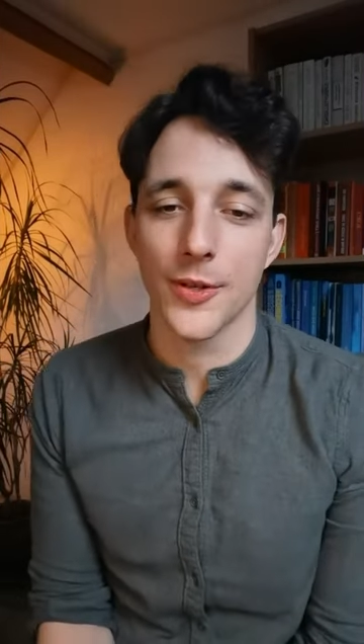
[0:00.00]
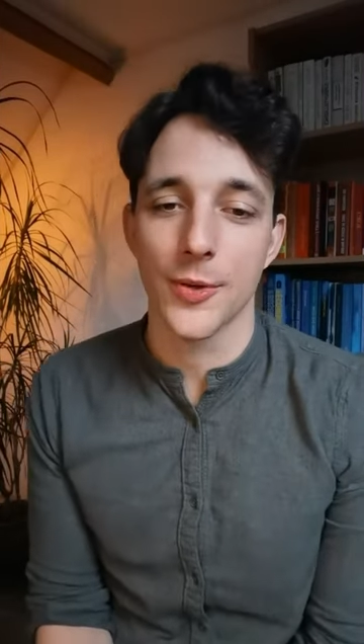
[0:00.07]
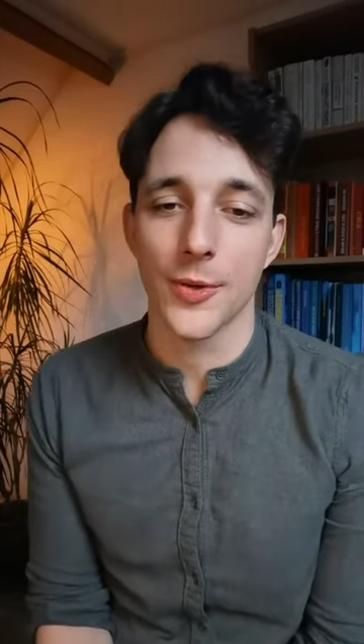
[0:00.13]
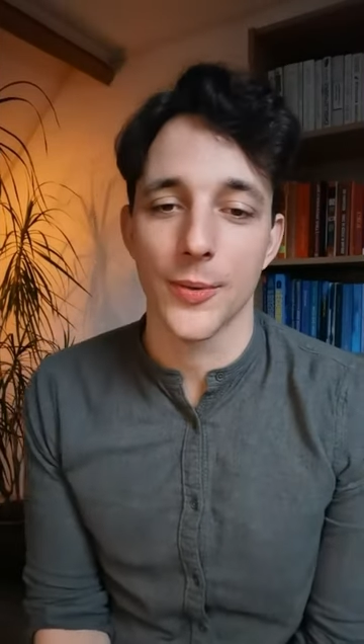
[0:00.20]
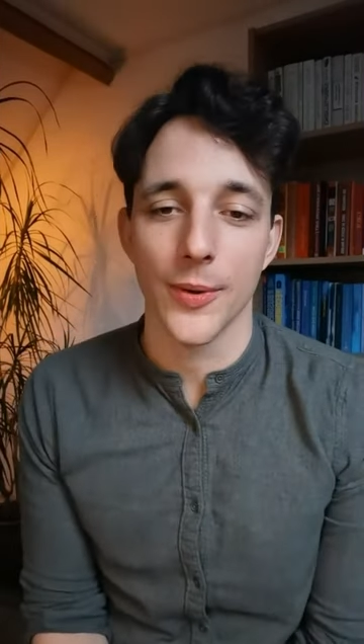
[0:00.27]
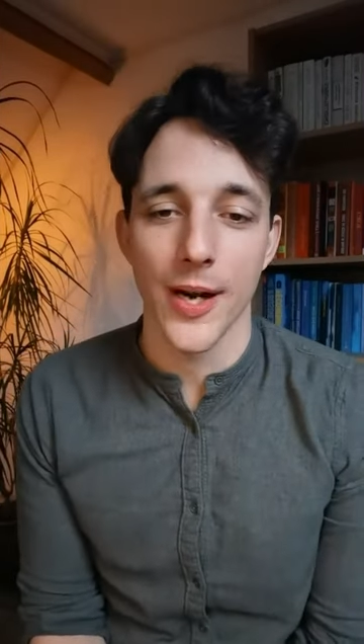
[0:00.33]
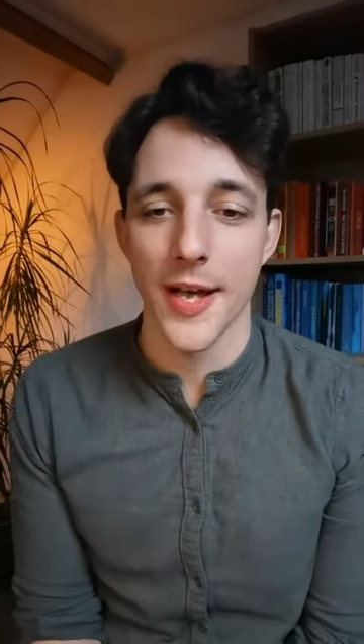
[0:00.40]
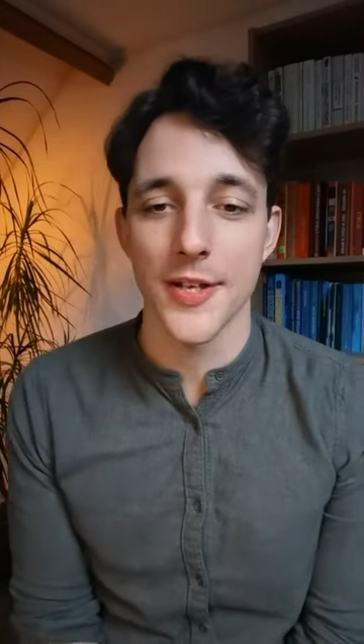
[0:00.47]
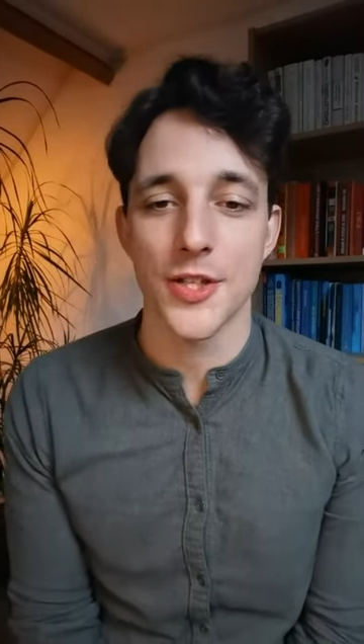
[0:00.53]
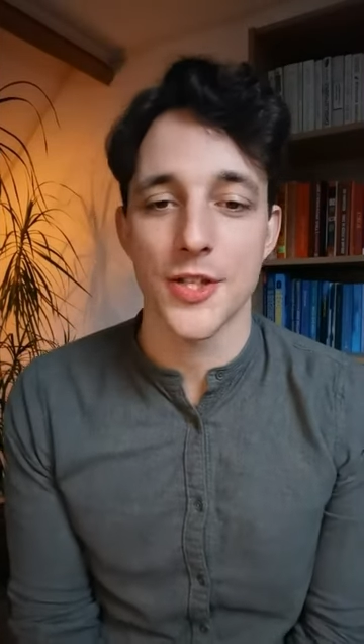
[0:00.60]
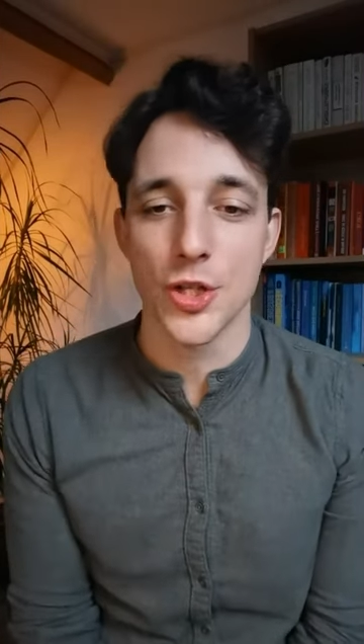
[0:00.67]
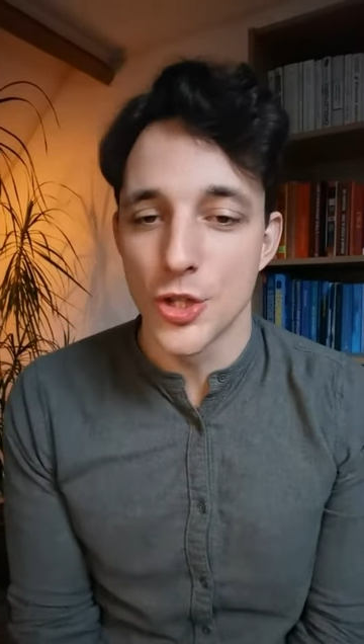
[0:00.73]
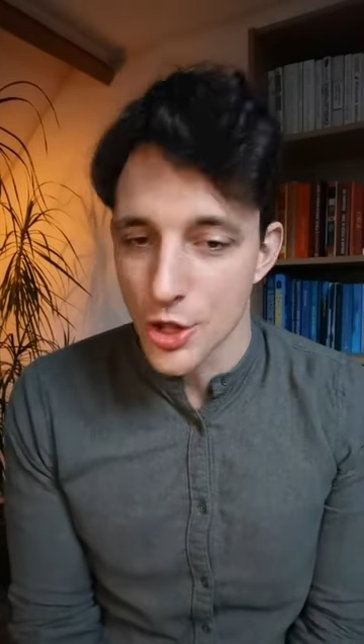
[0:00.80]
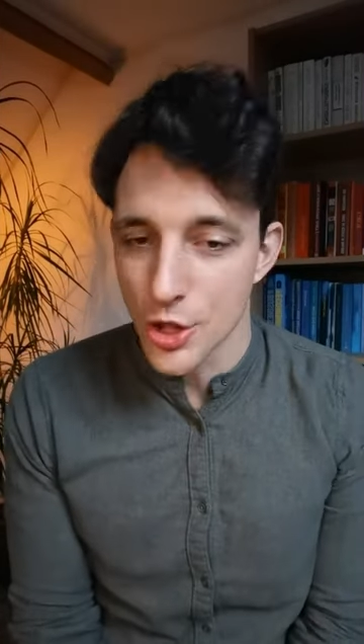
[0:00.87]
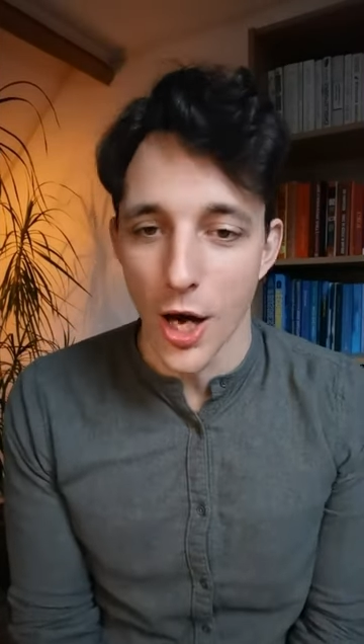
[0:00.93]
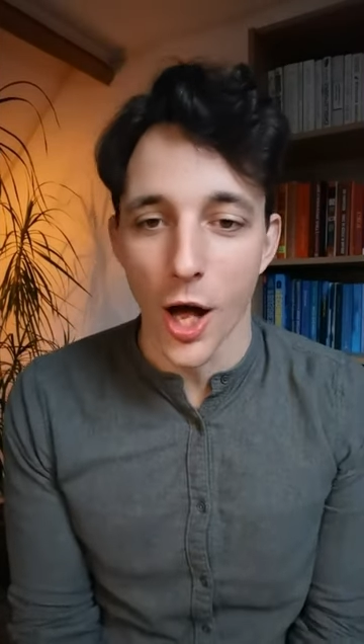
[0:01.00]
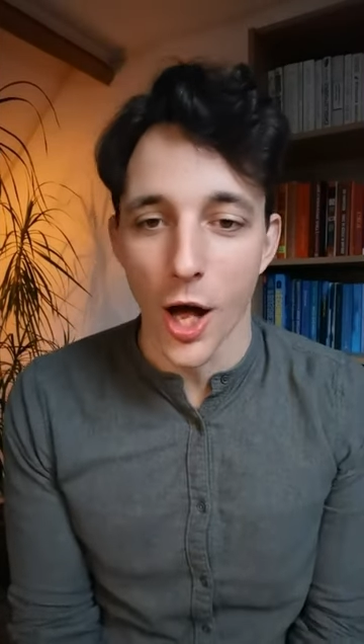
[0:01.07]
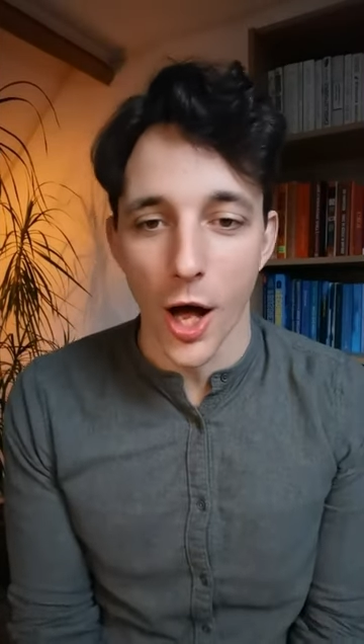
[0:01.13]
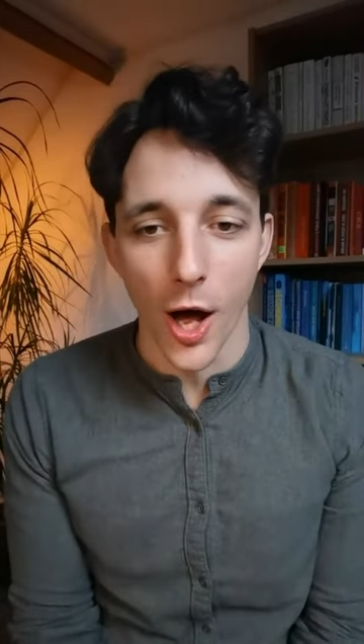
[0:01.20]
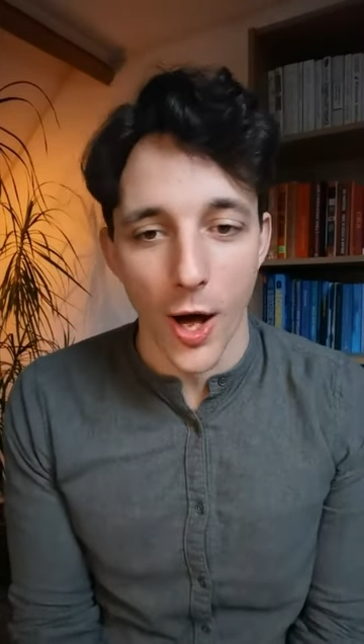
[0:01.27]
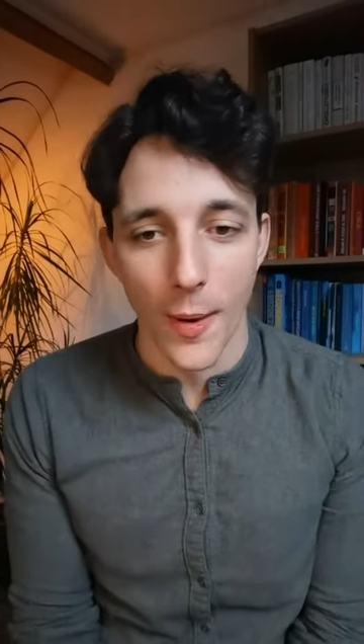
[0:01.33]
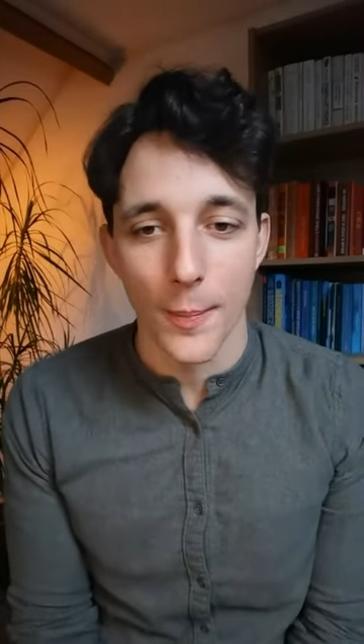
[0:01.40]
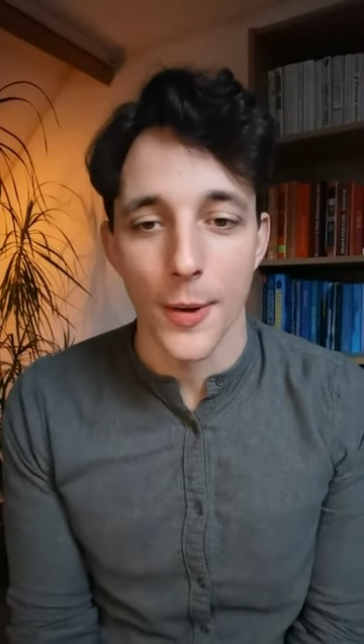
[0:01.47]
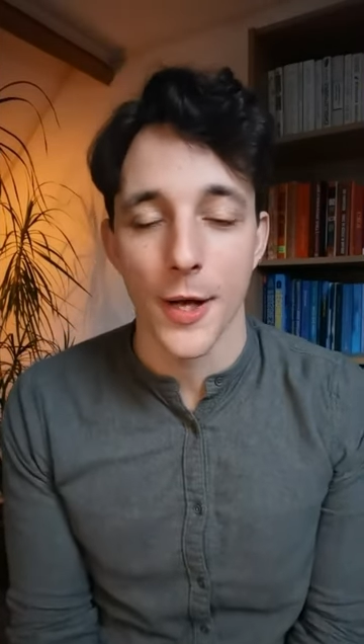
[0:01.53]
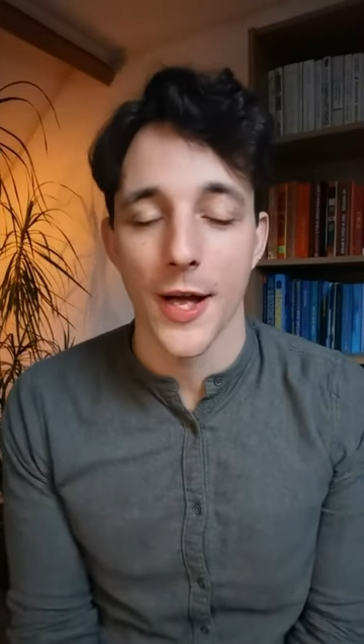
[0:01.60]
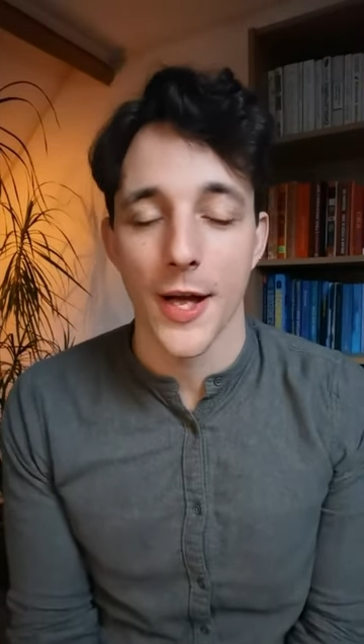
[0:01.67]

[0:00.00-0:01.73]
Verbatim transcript: Great job.